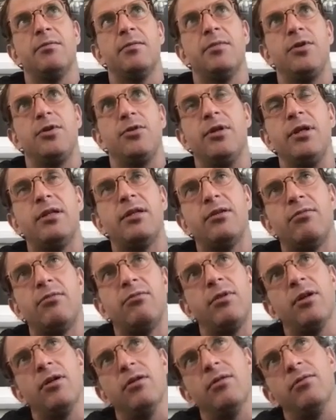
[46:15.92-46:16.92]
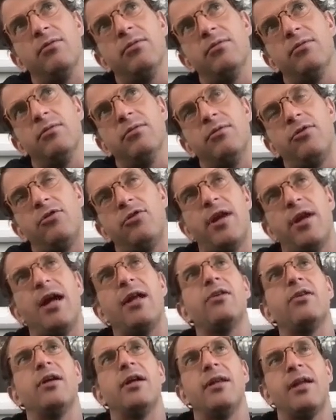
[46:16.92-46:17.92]
you need to, you know,
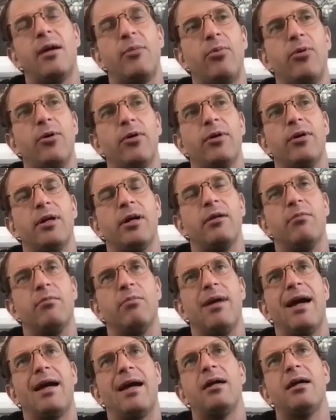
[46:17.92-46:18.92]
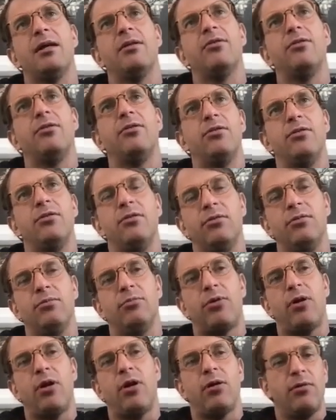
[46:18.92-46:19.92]
translate that point cloud back into
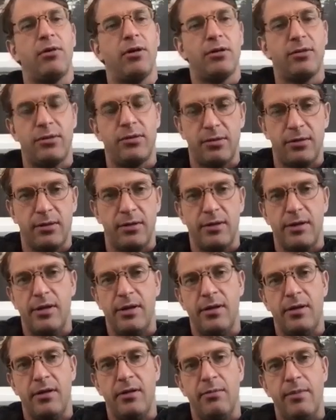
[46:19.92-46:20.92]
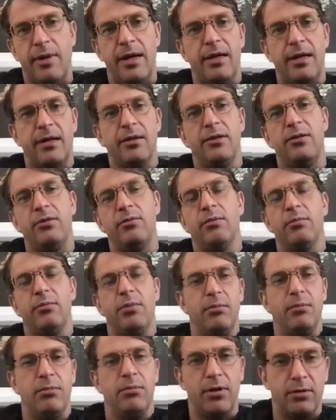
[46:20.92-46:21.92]
progress, back into a
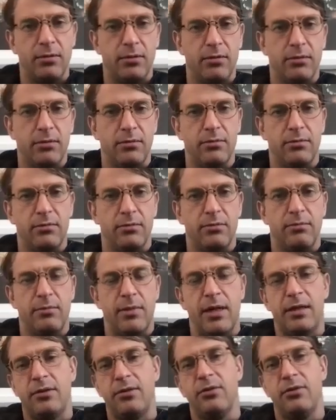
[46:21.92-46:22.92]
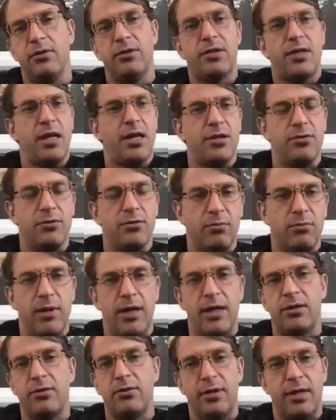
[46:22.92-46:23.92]
BIM model, back to a schedule,
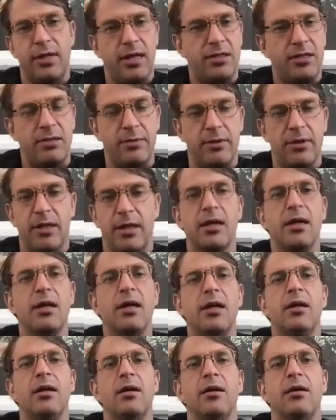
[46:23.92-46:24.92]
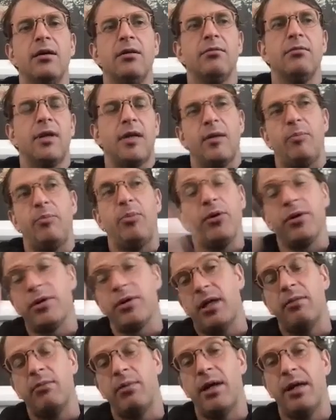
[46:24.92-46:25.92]
back to an estimate. Like, like a point
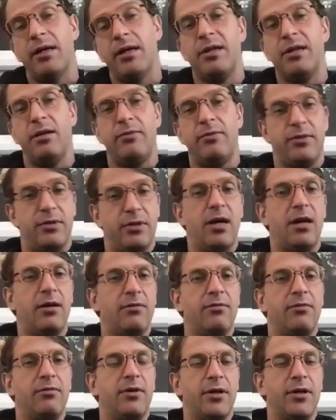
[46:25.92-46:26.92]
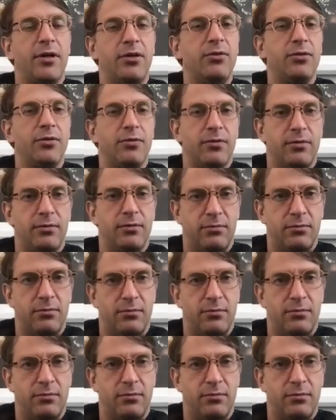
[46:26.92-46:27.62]
cloud by itself is not very useful,